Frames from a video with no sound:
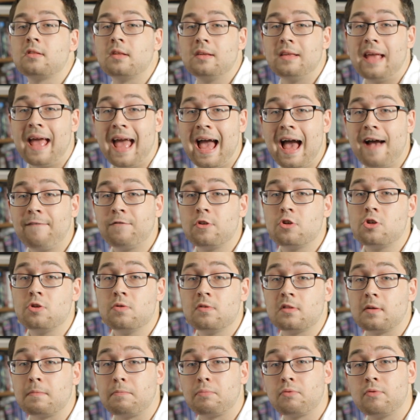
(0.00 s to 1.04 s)
and you have to
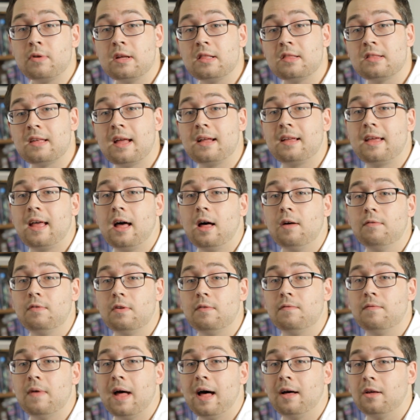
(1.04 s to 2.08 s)
choose a preset Kelvin
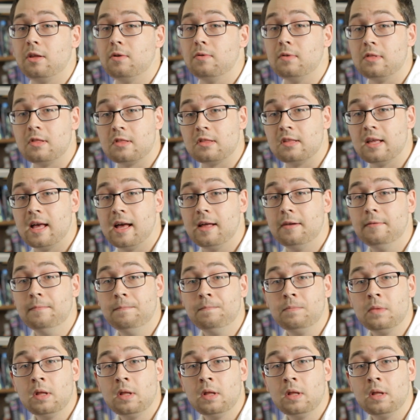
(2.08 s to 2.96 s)
value instead.